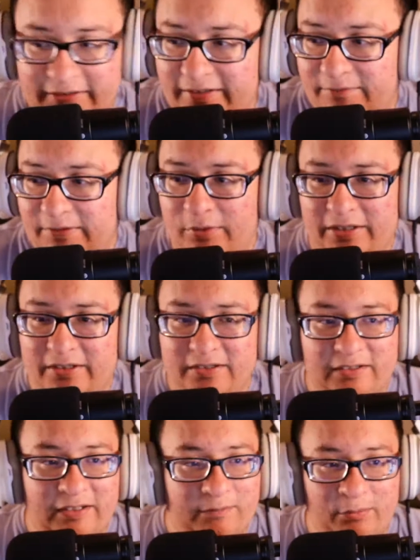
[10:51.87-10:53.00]
every
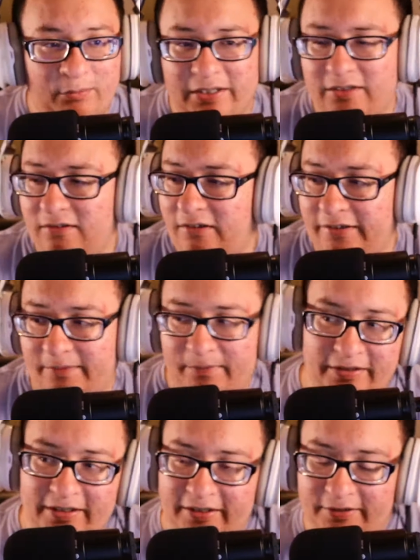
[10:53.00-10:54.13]
week on a
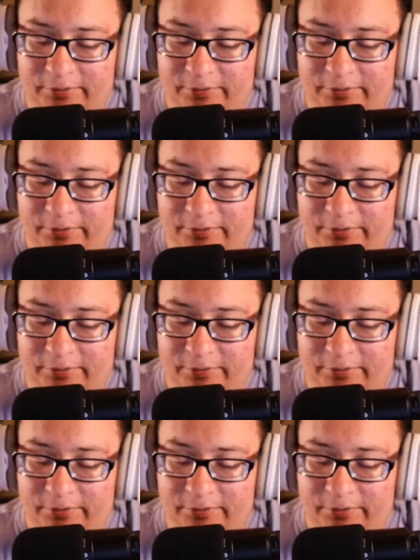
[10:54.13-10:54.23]
Monday,